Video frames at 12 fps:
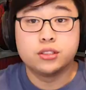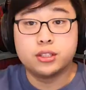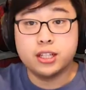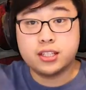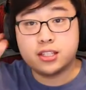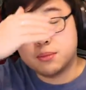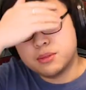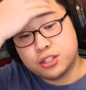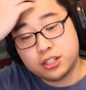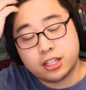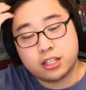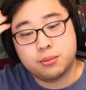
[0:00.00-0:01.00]
So this is the
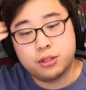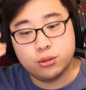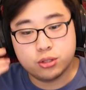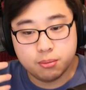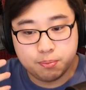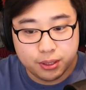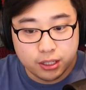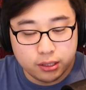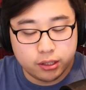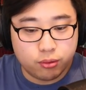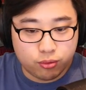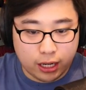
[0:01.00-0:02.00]
machine that's gonna be used to
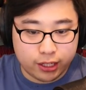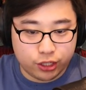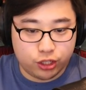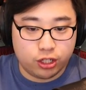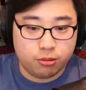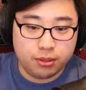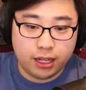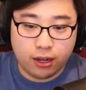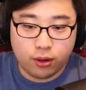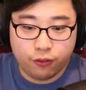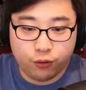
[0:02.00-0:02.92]
build the rocket ship. Now